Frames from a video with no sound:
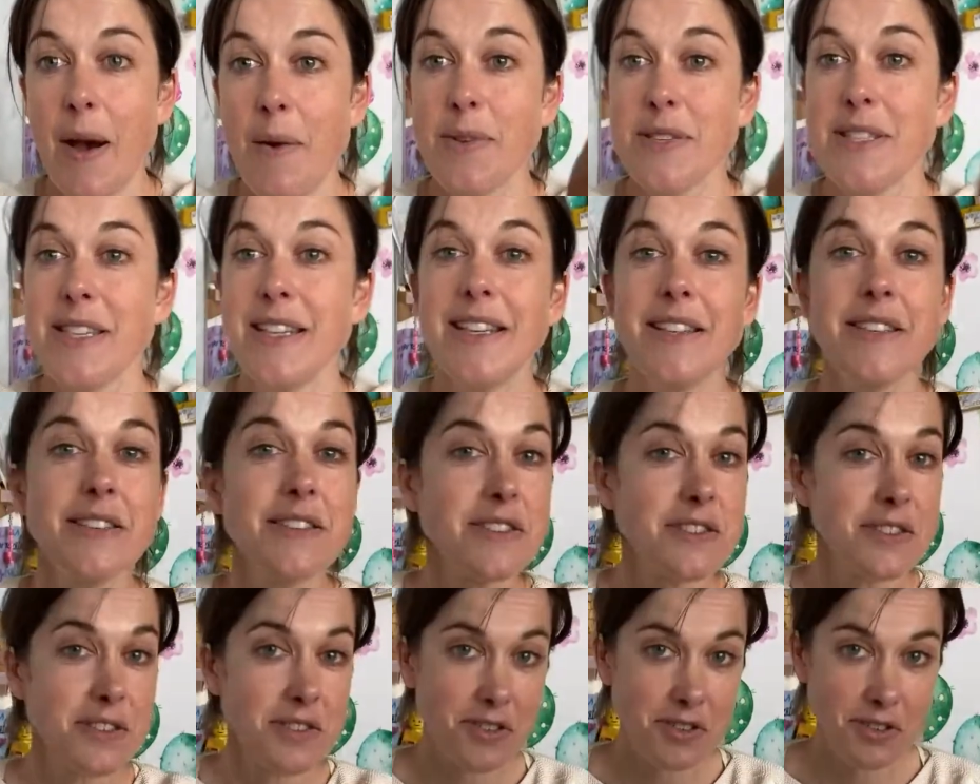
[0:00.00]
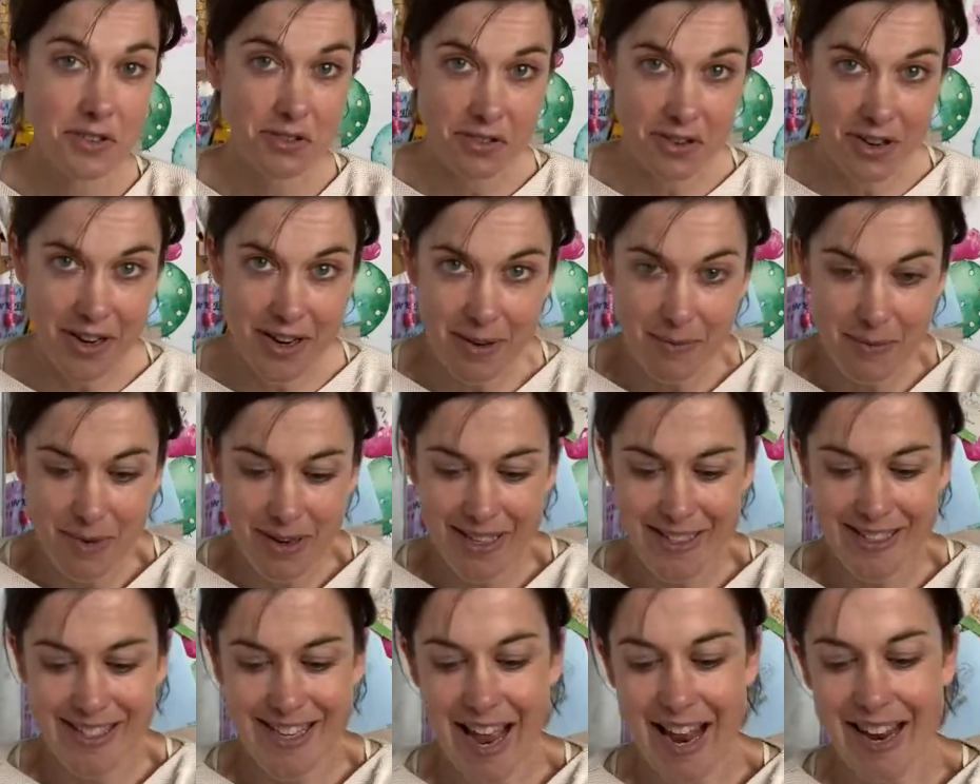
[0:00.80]
was an
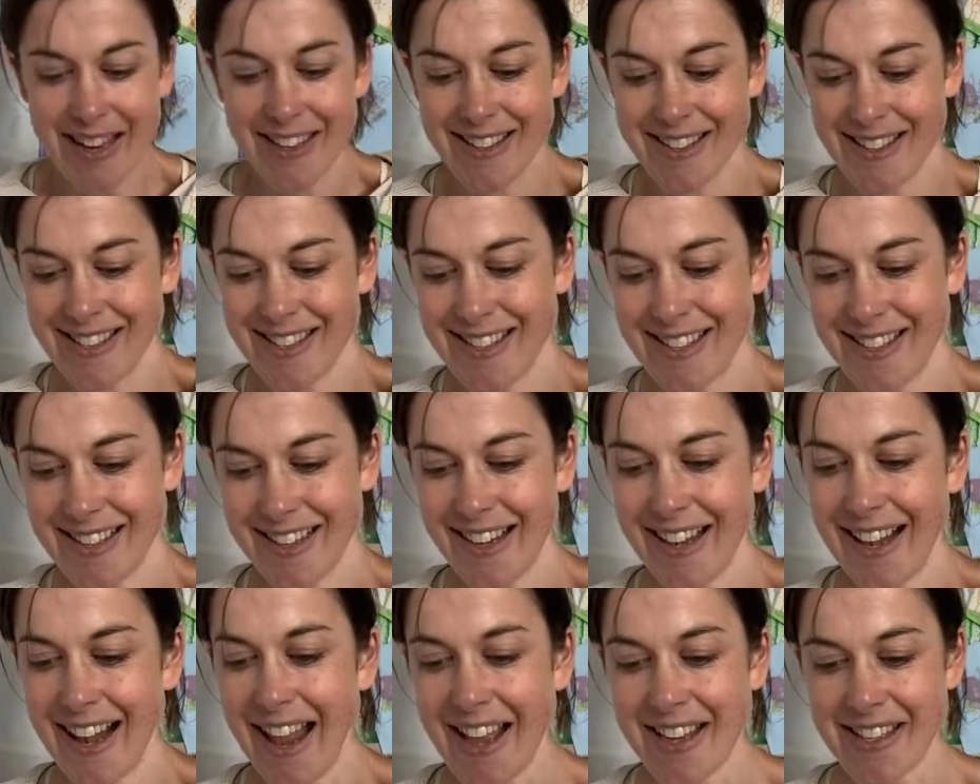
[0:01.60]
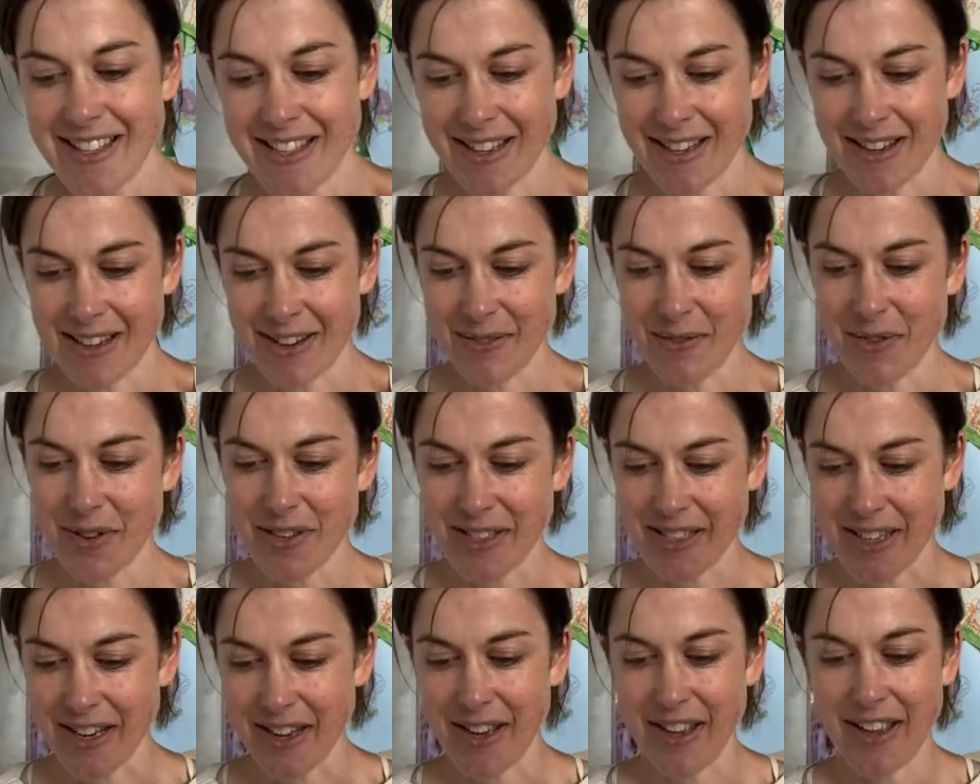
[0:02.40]
extremely dense lesson,
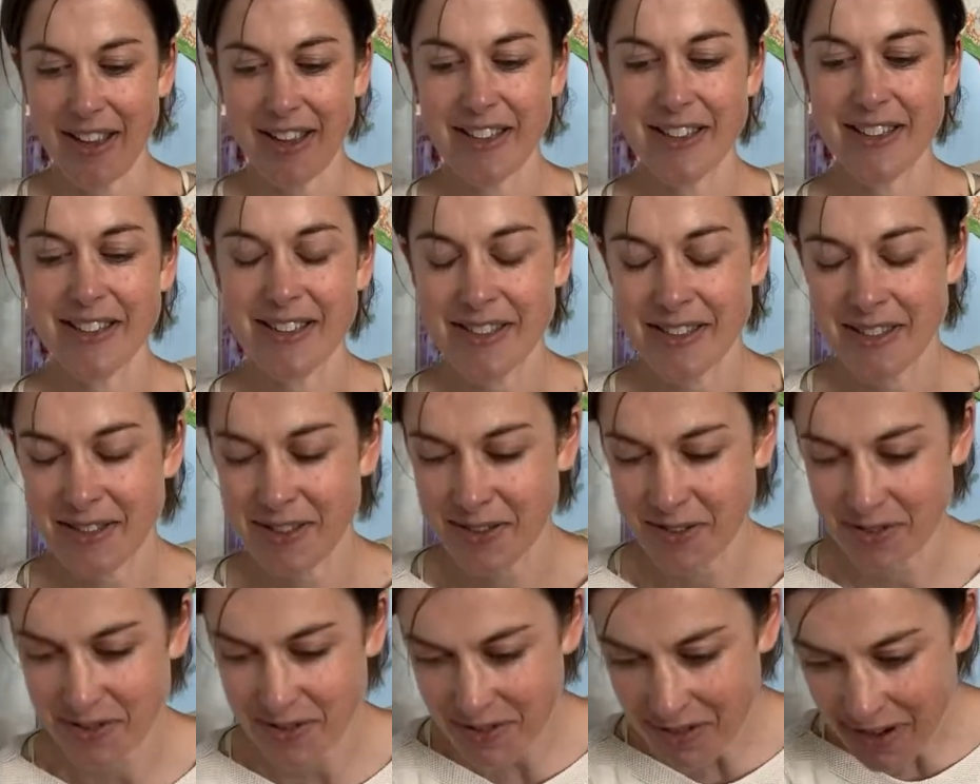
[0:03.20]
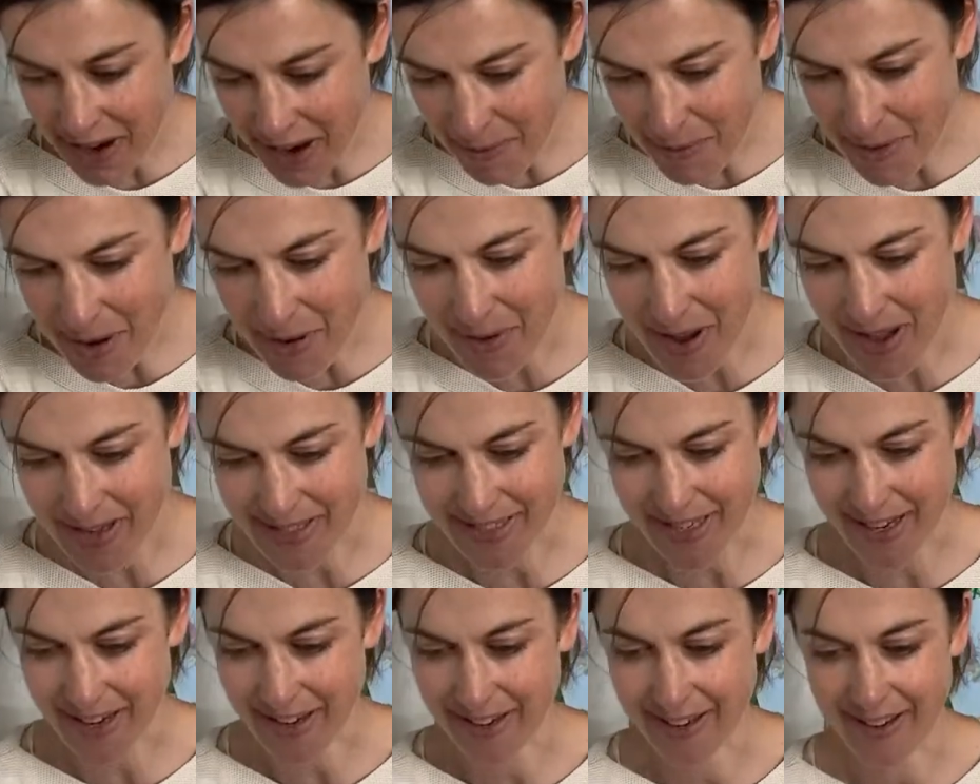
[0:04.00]
wasn't it? Extremely well
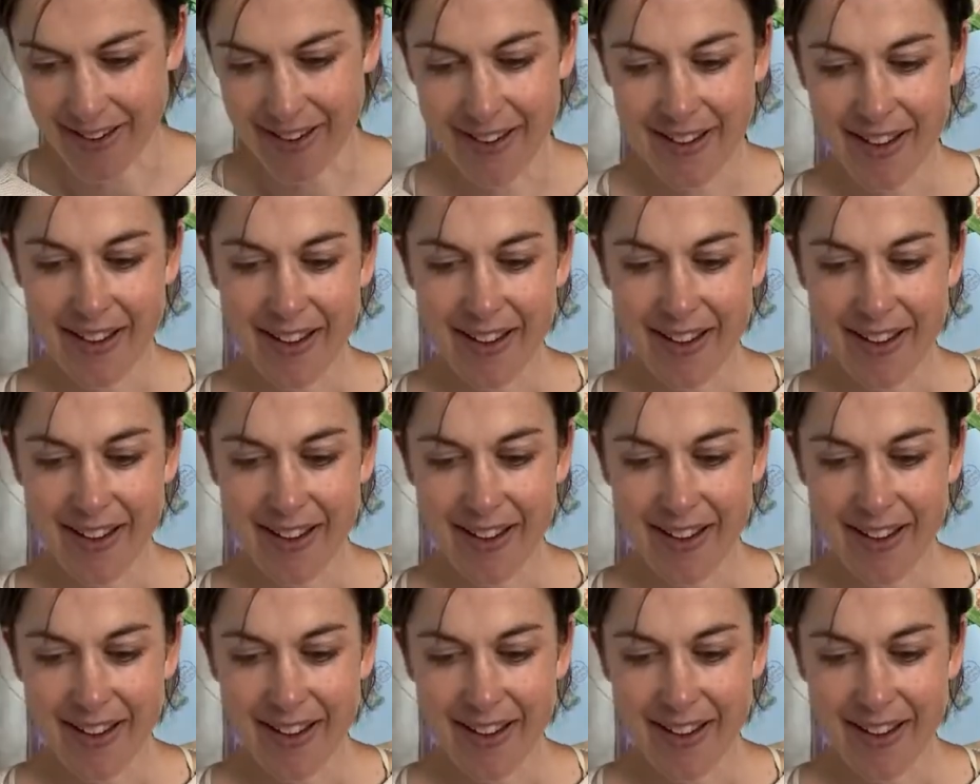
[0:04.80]
done.